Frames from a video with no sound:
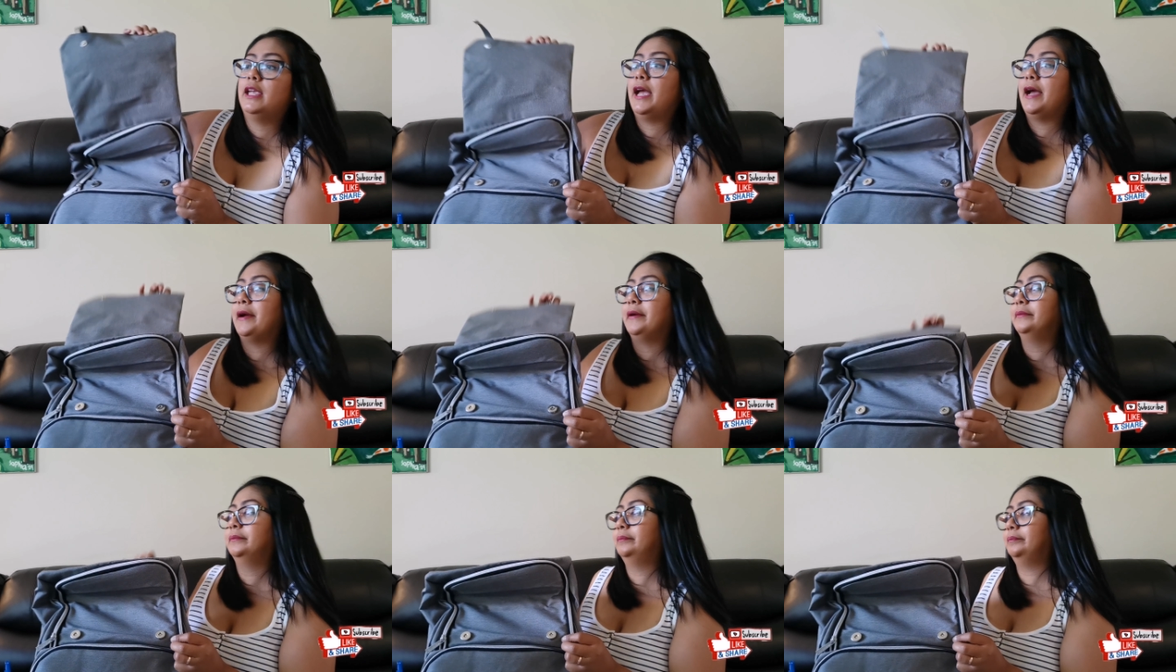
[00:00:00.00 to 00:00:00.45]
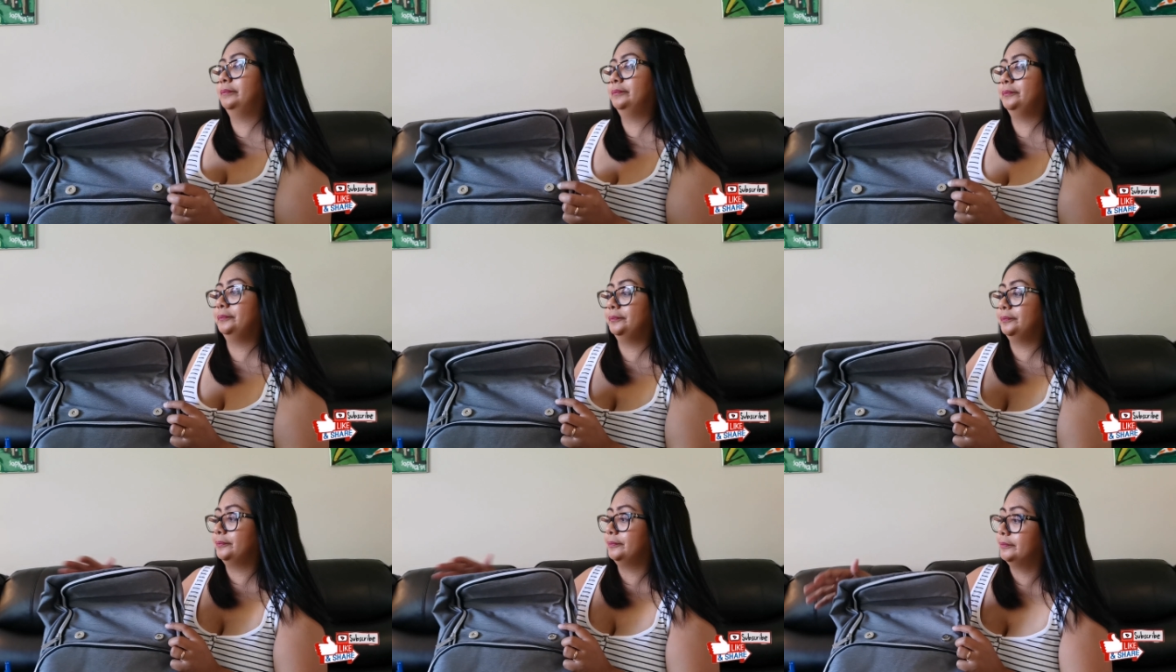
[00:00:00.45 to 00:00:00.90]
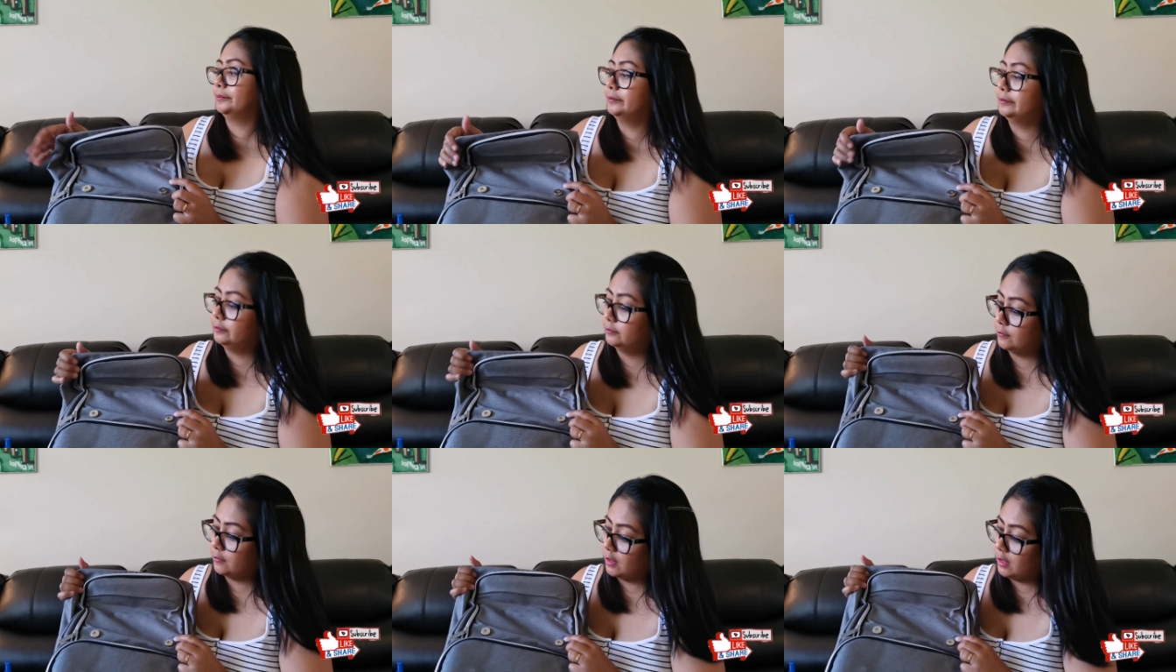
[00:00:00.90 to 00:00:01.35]
yeah.
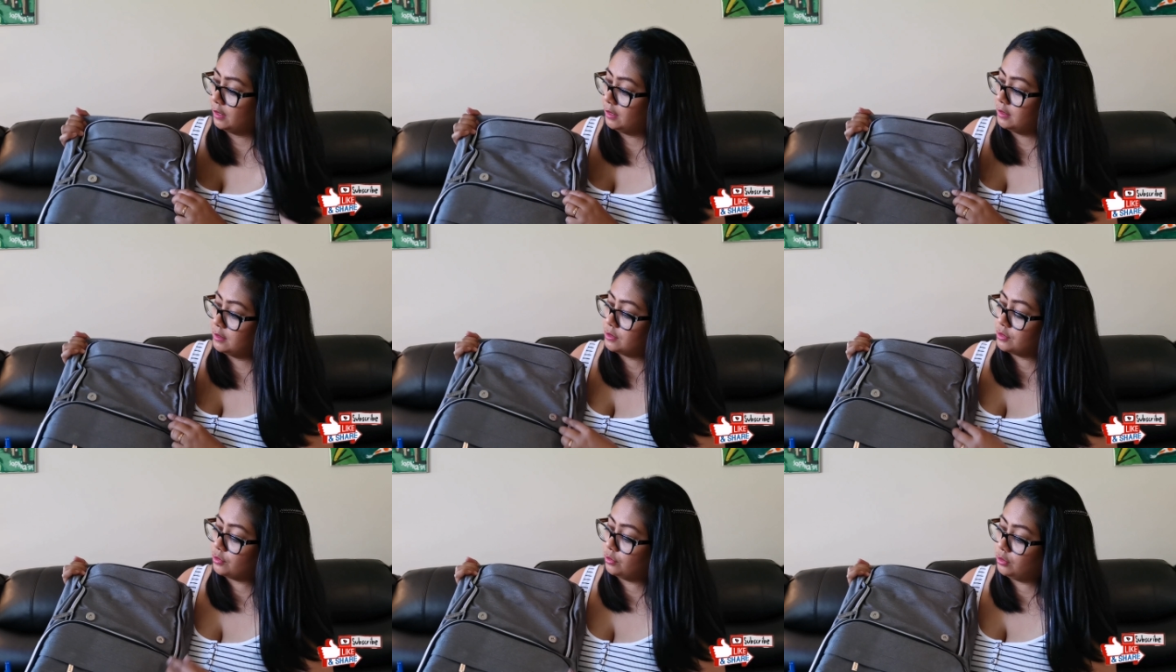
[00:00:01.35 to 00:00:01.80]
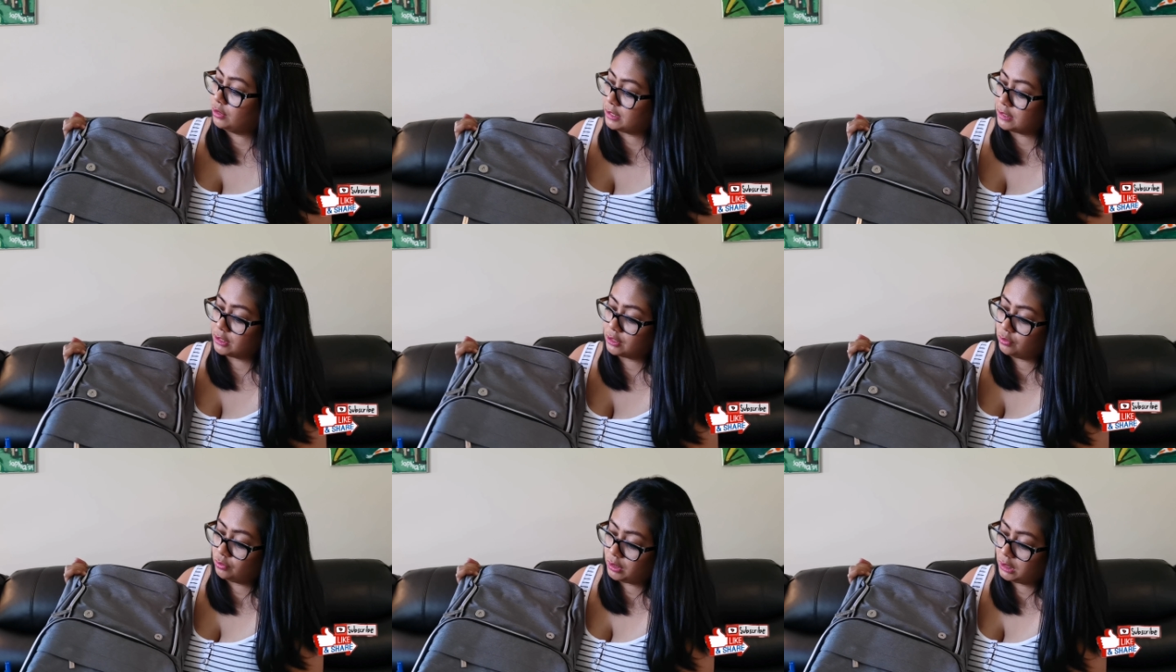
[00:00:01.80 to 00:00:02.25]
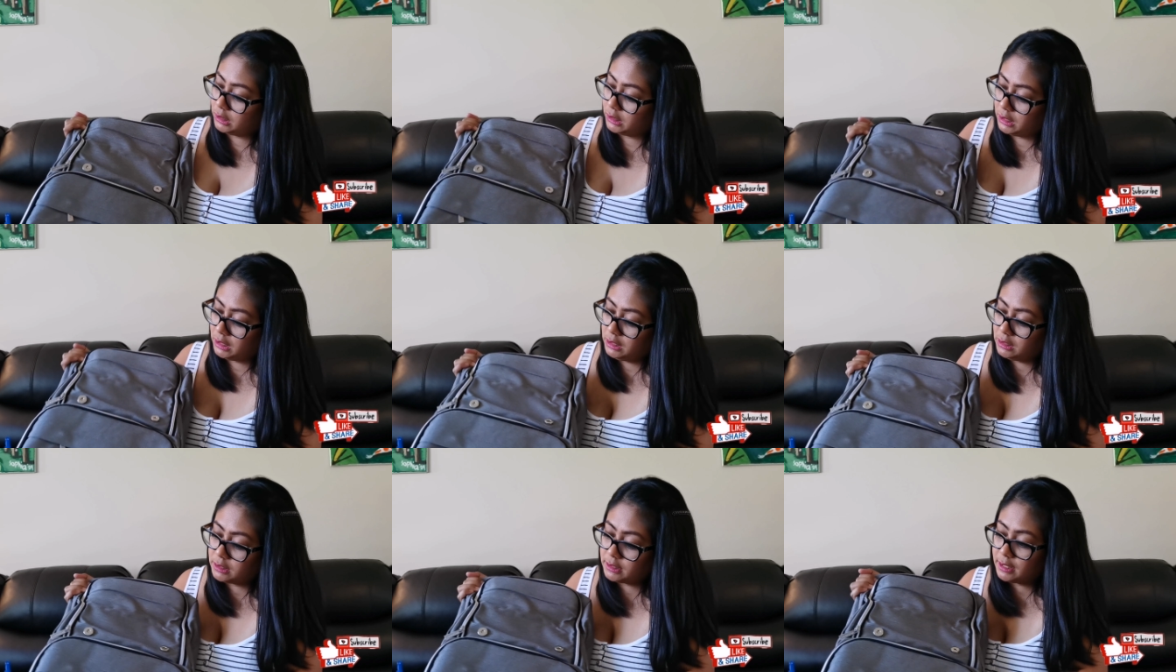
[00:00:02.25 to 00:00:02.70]
So let's look at
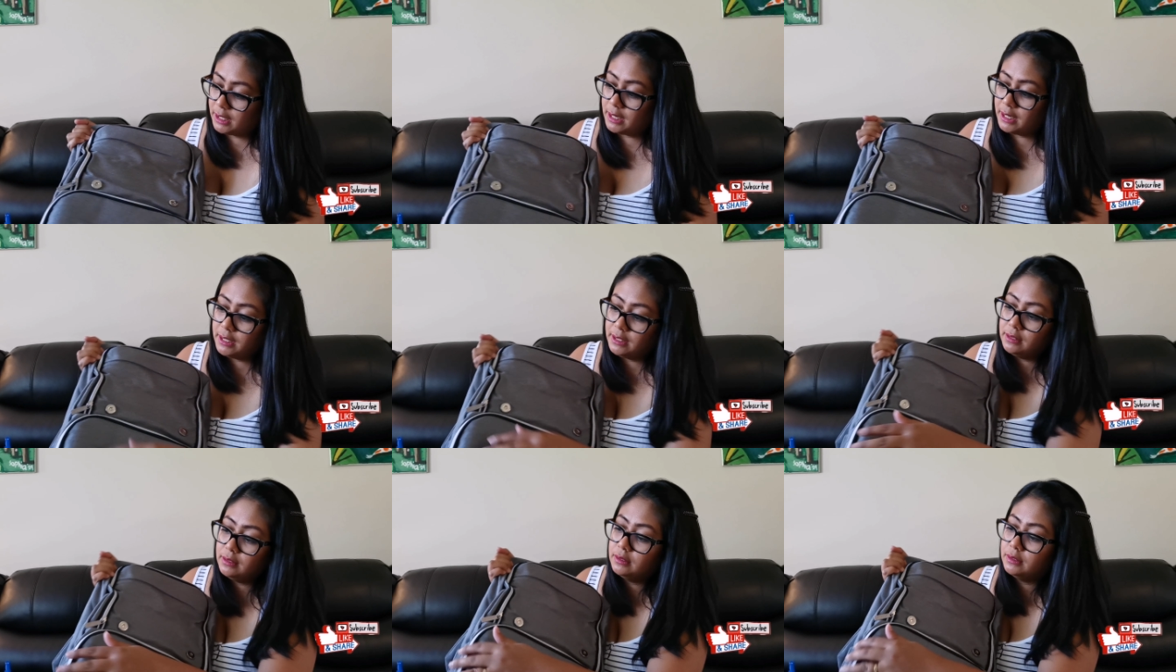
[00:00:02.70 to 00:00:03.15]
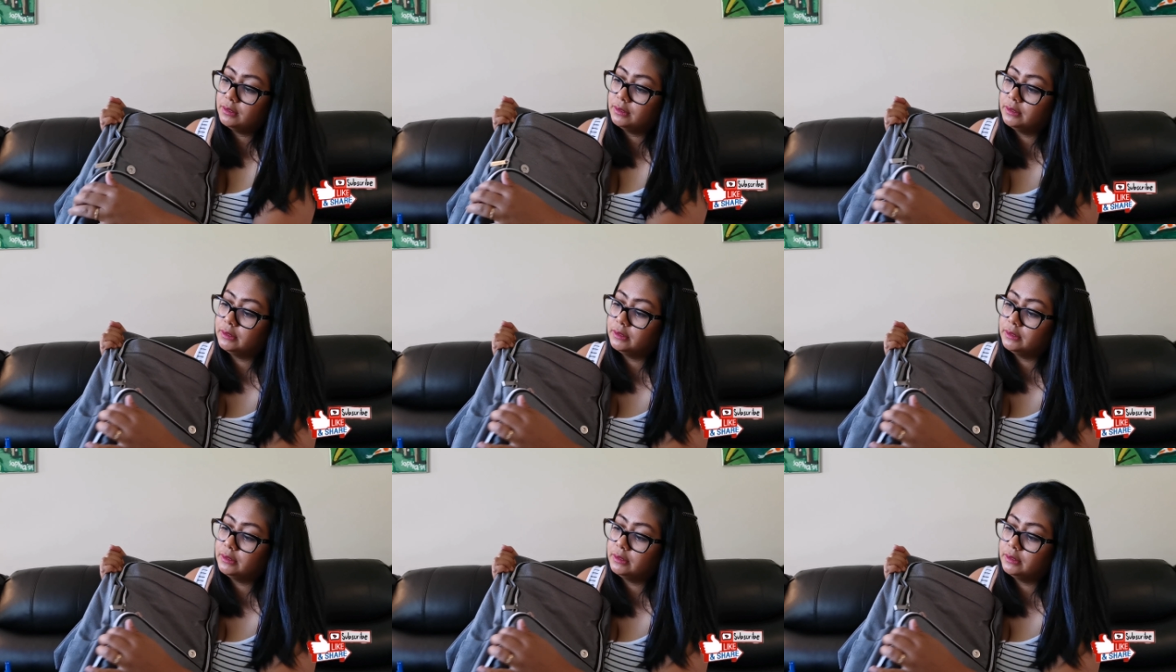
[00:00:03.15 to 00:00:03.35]
the inside.